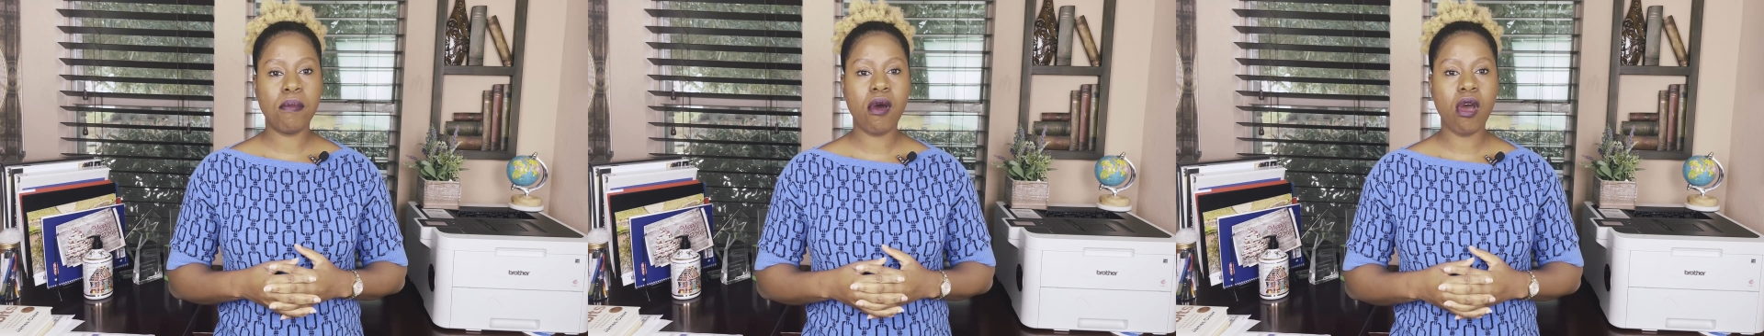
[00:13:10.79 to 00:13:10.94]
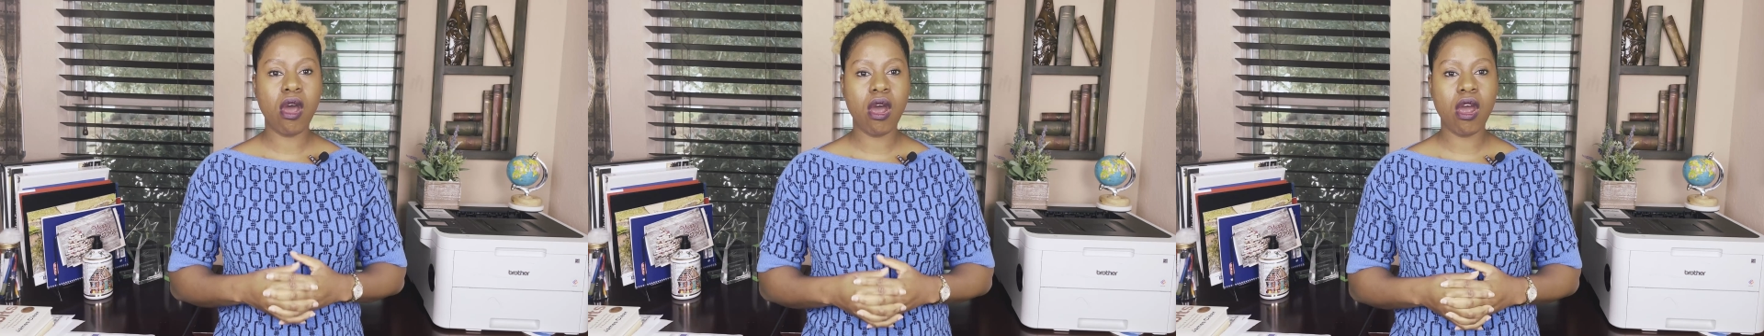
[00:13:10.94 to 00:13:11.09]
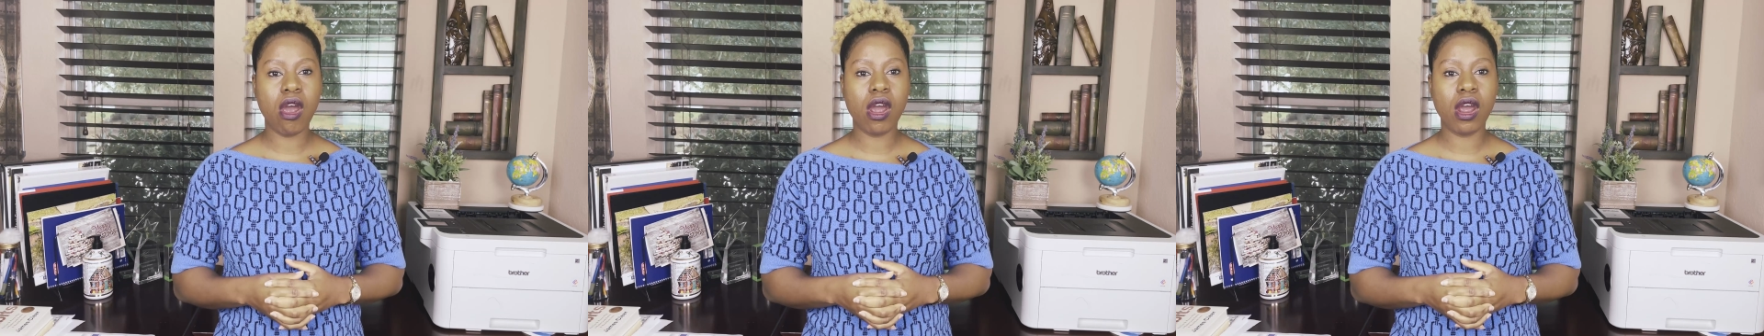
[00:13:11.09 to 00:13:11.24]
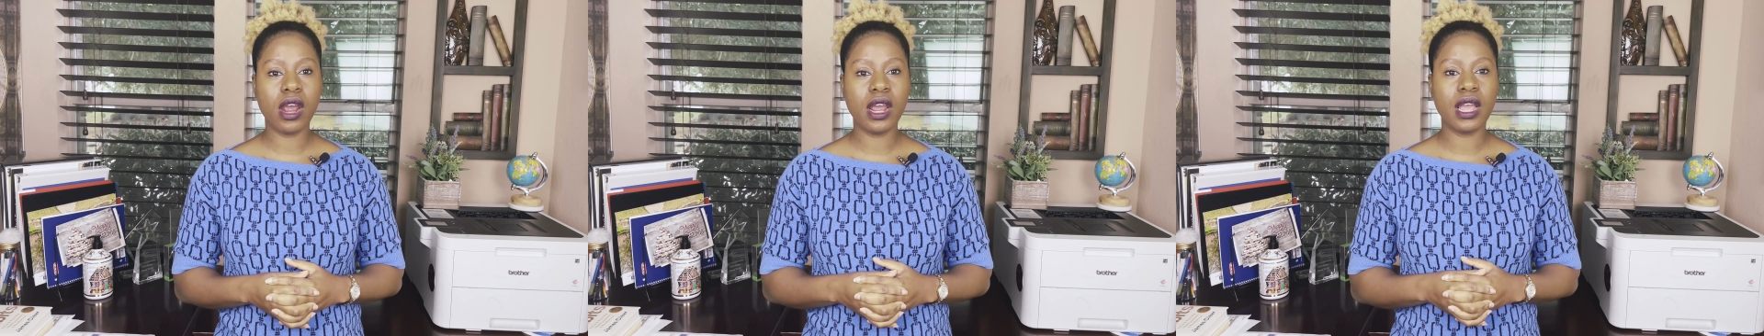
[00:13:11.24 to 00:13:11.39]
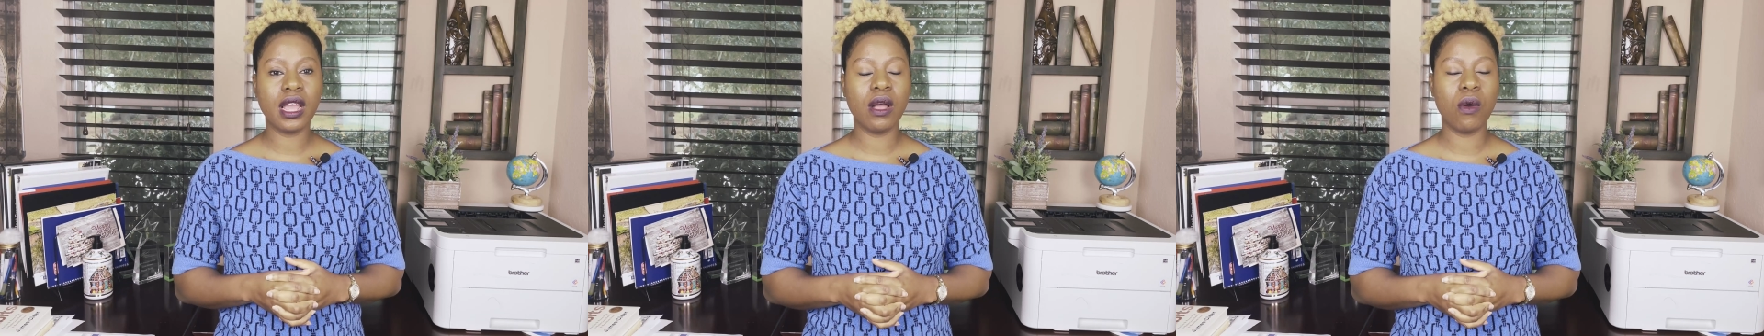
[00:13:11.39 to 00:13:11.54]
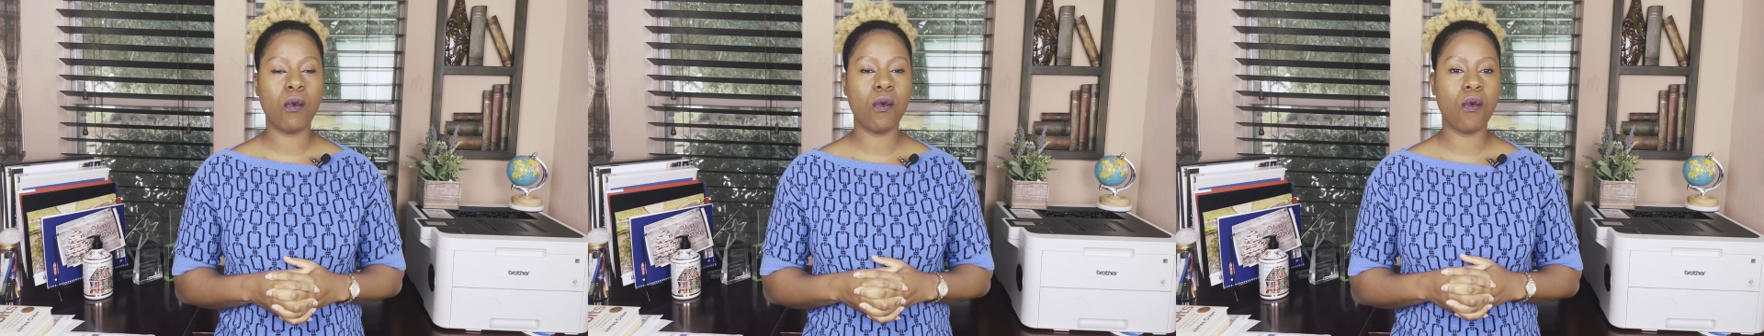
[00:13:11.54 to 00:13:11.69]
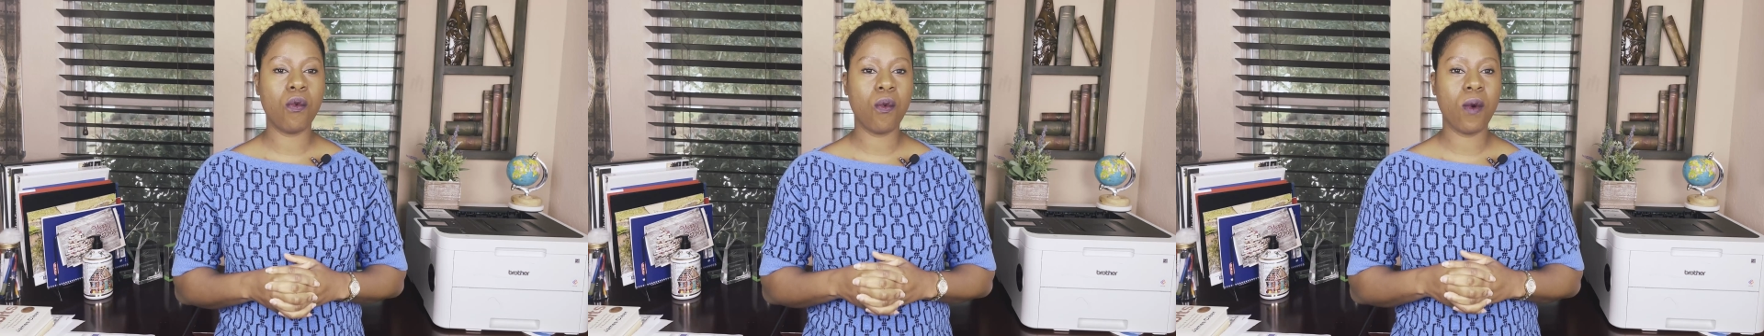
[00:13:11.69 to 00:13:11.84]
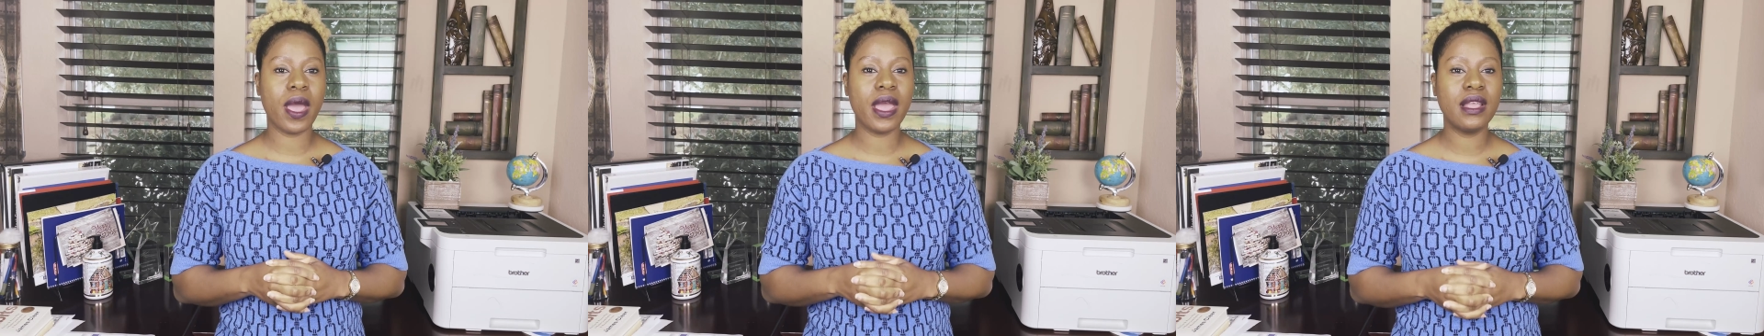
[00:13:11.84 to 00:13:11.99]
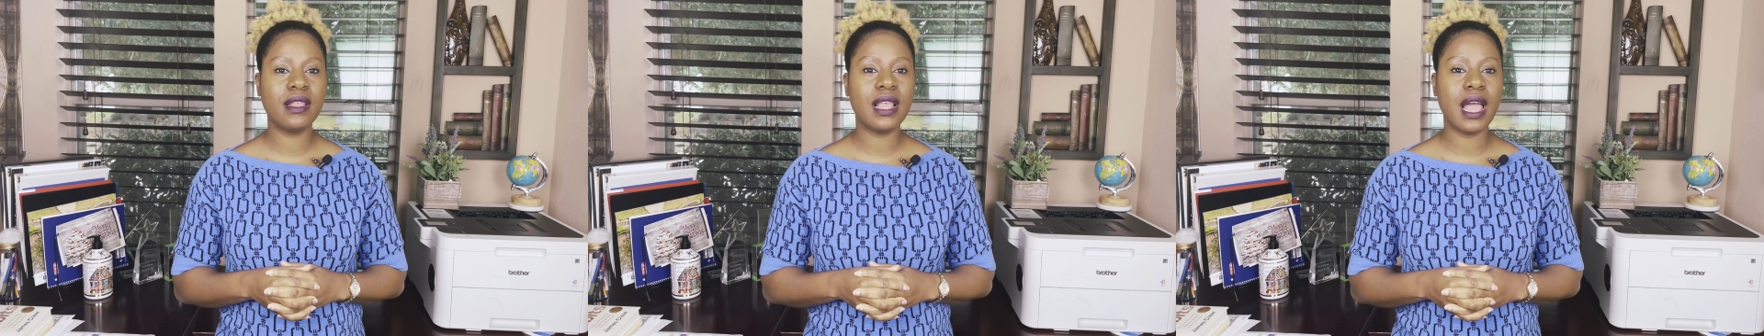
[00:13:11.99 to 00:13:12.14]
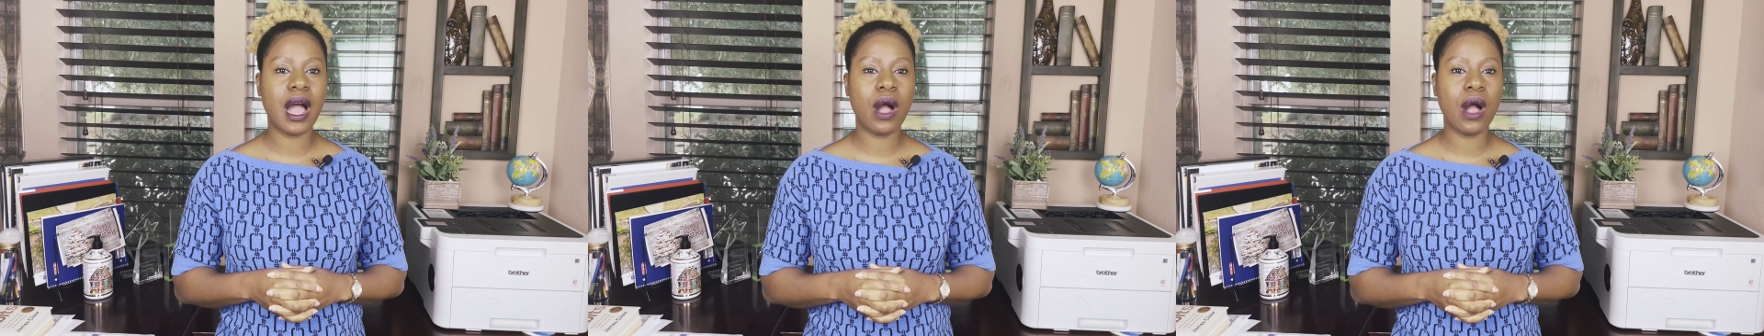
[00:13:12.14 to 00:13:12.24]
park right